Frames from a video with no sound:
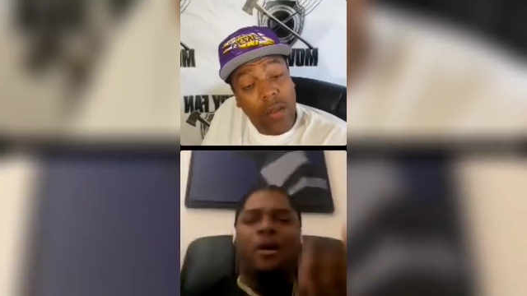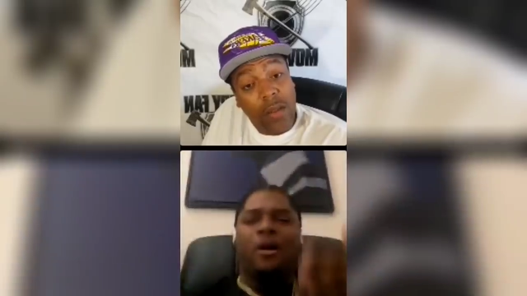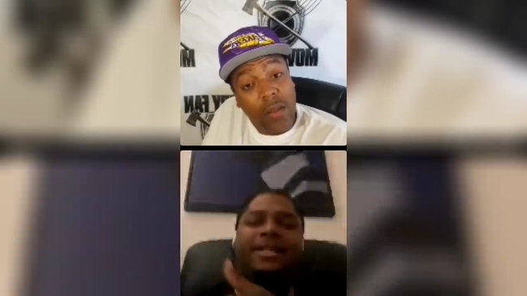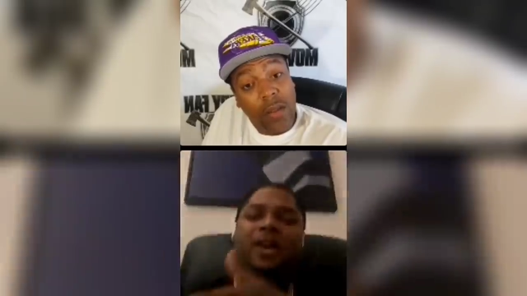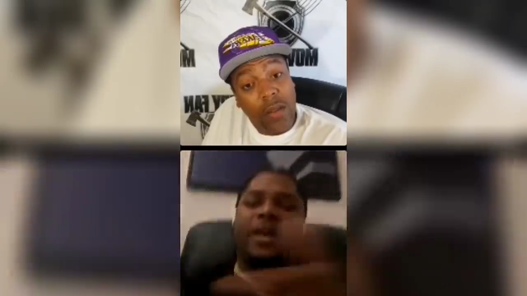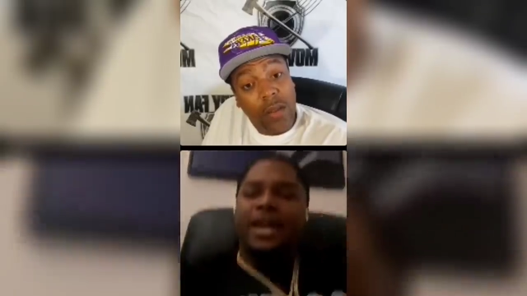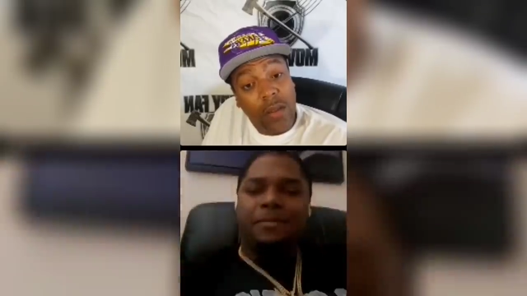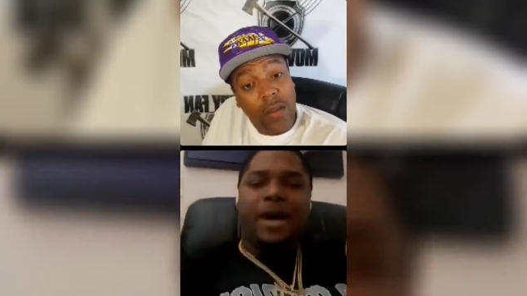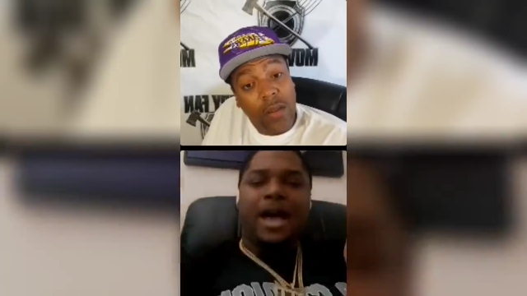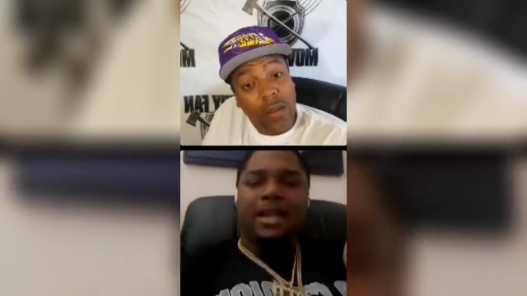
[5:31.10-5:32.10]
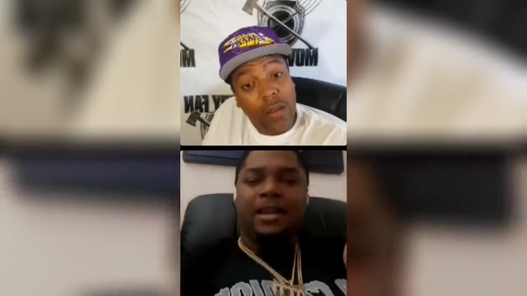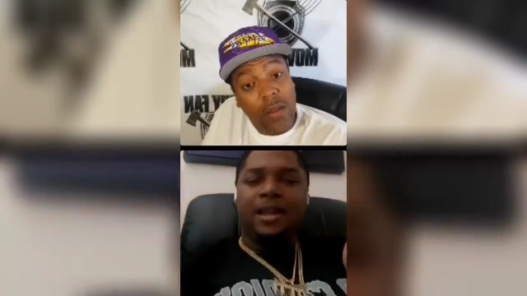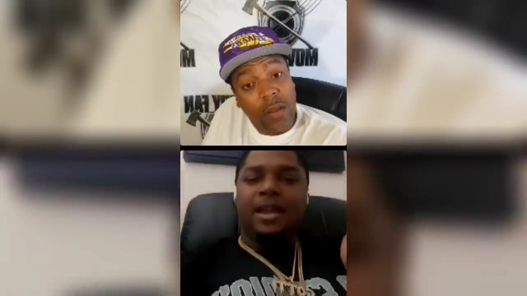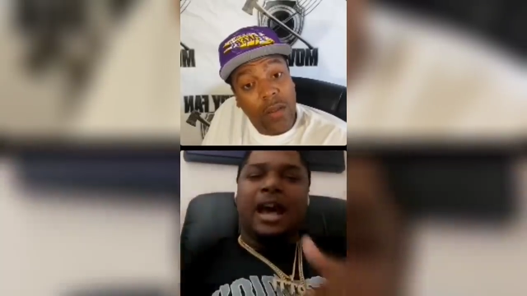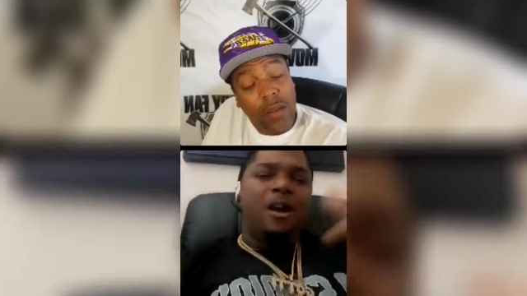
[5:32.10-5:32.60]
Speaker 1: If I tell anybody
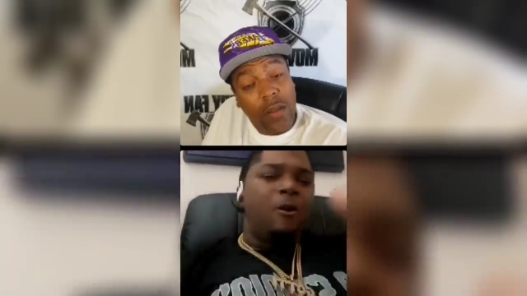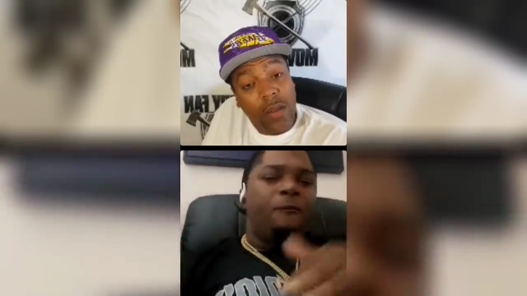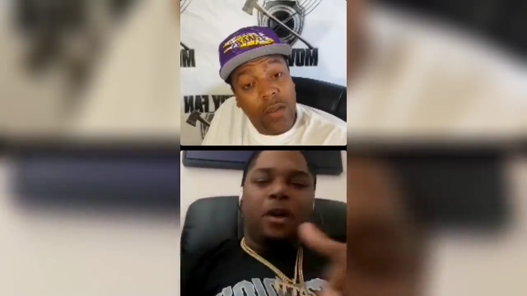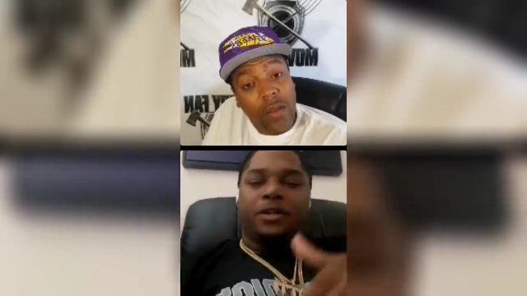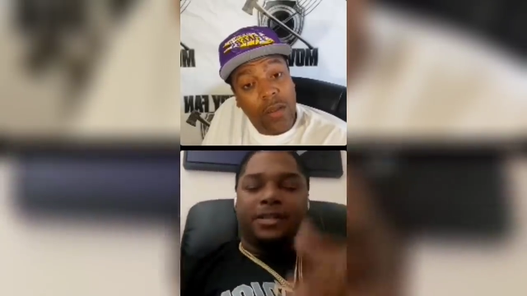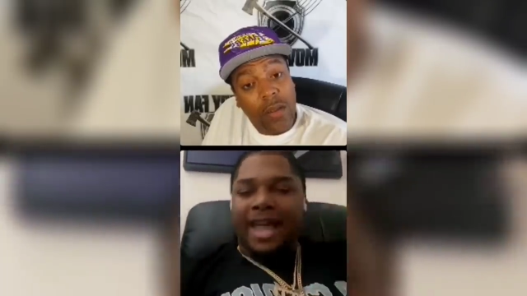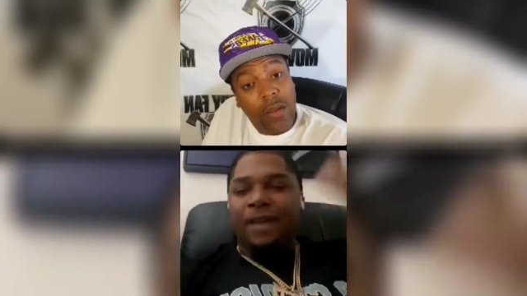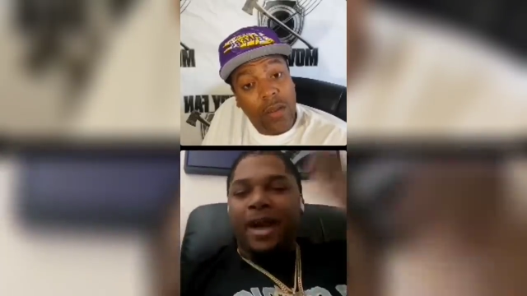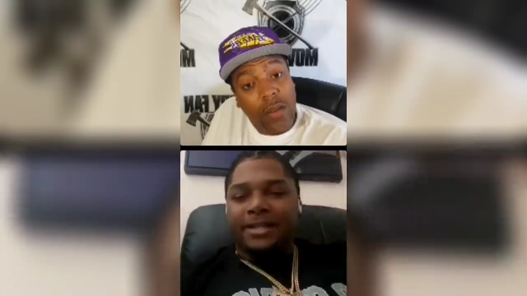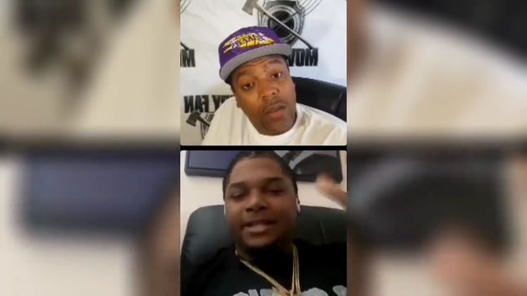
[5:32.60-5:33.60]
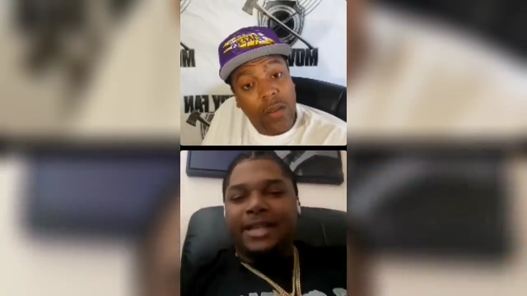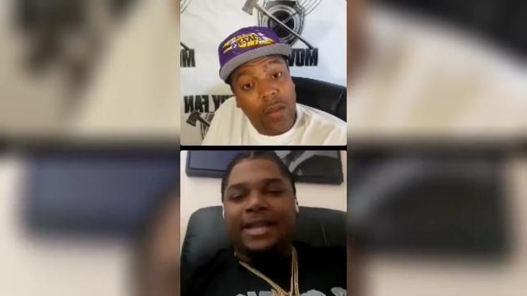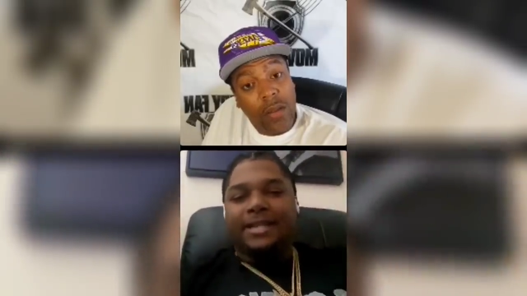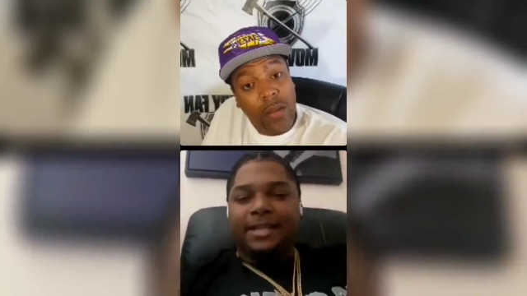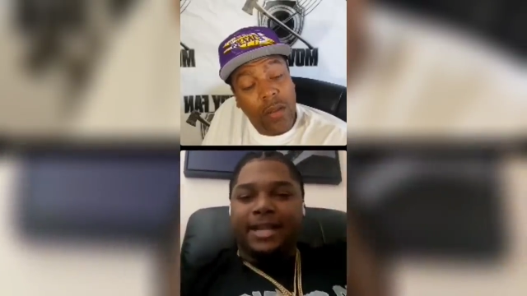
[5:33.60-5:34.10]
I don't fuck the same way she
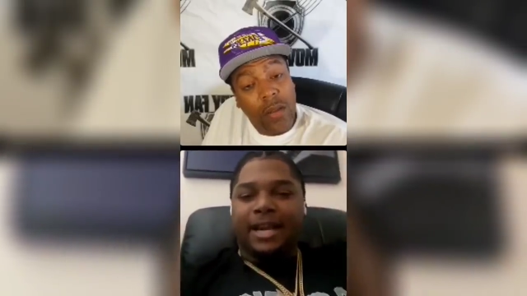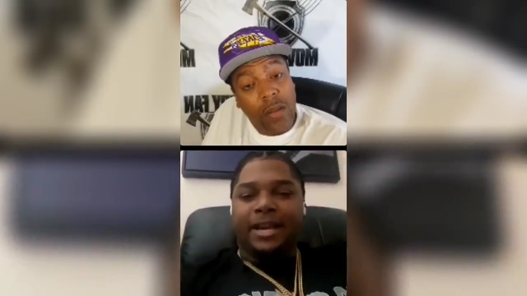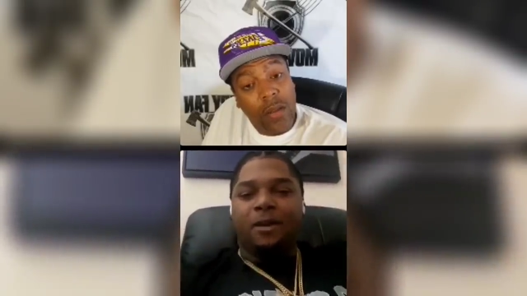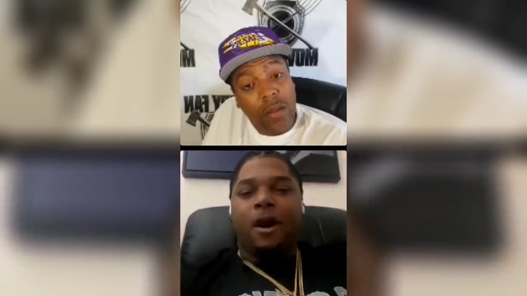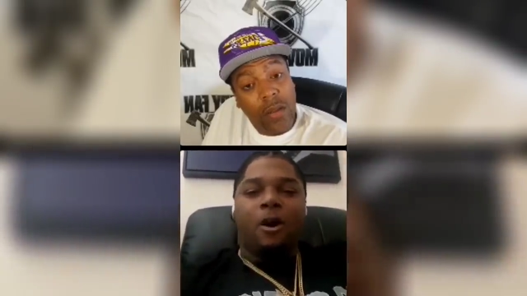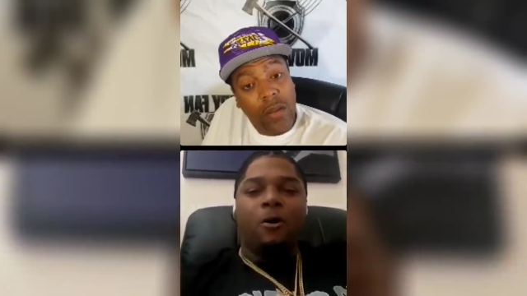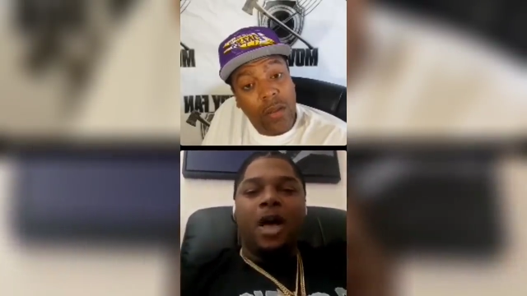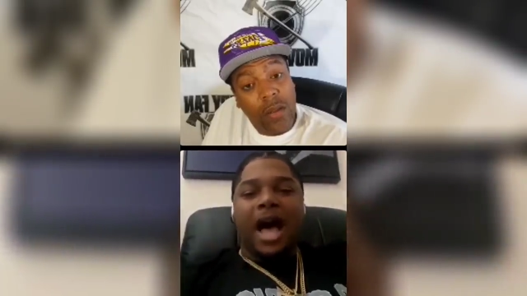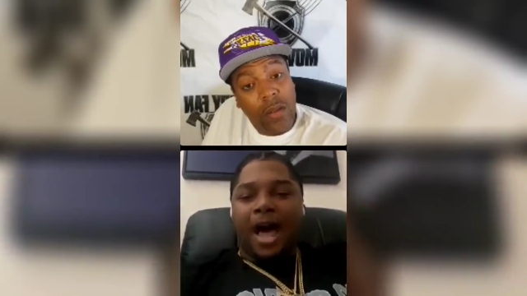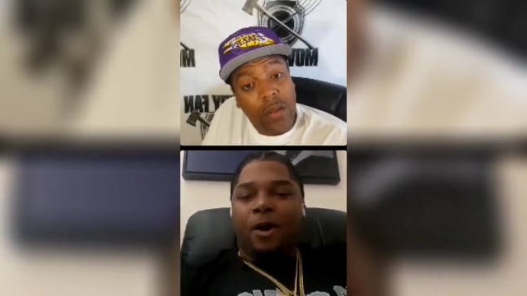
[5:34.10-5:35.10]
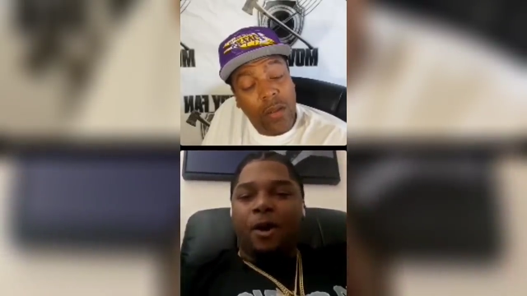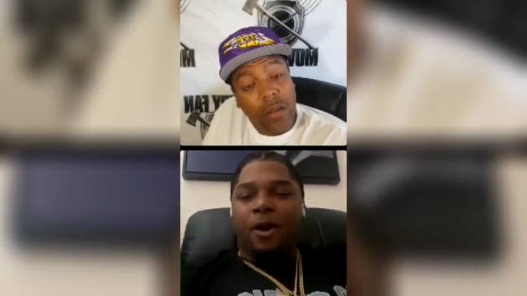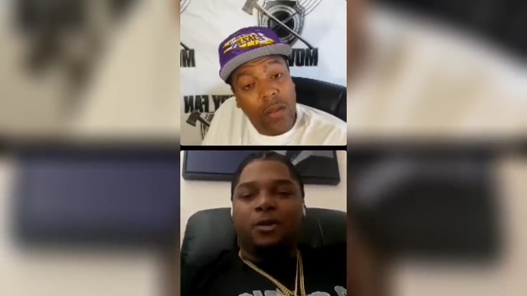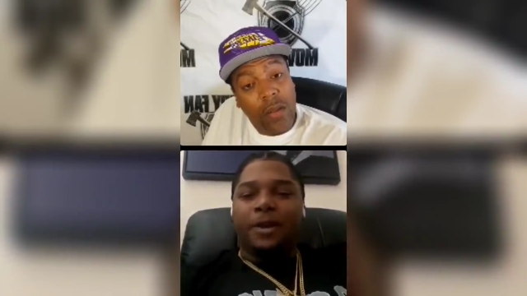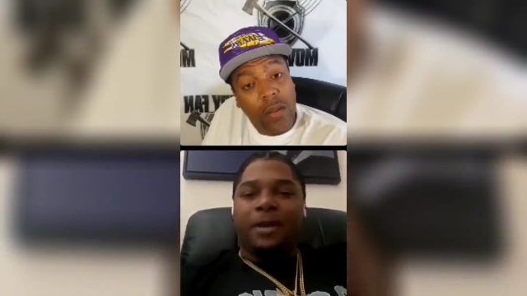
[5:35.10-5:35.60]
say she telling them, oh, I don't
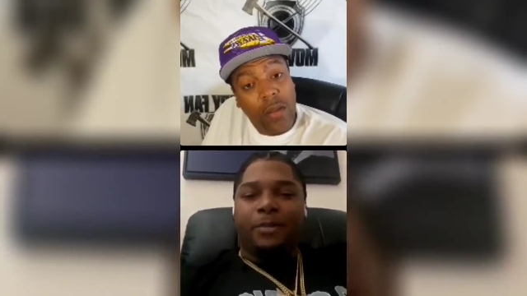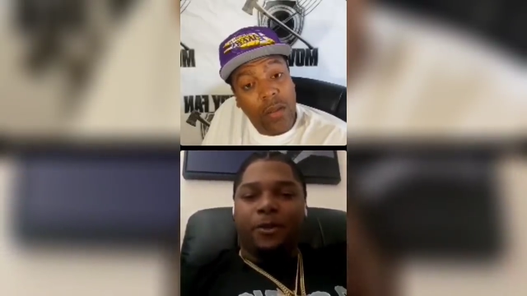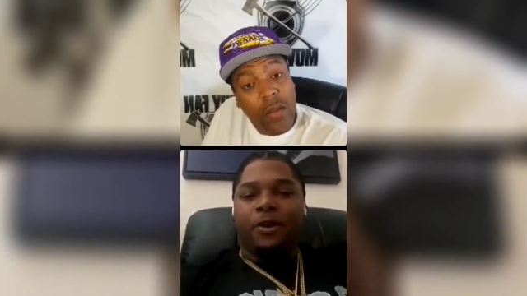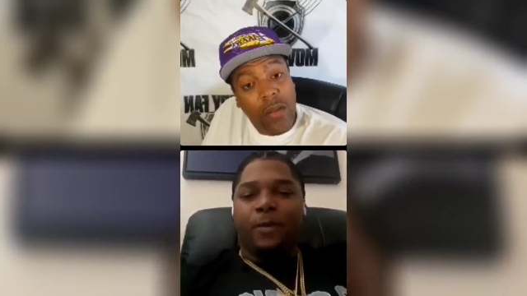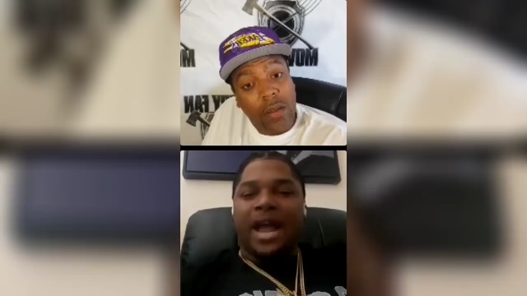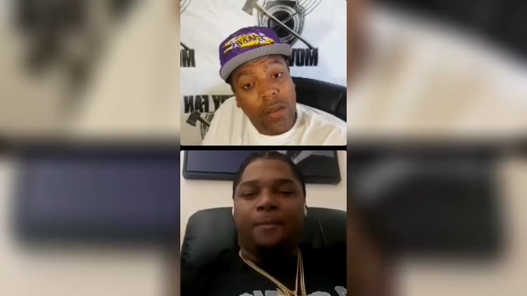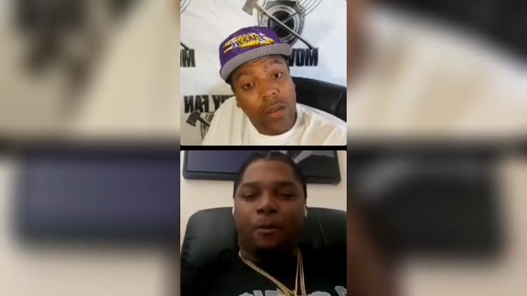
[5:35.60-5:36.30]
want them in the building when I'm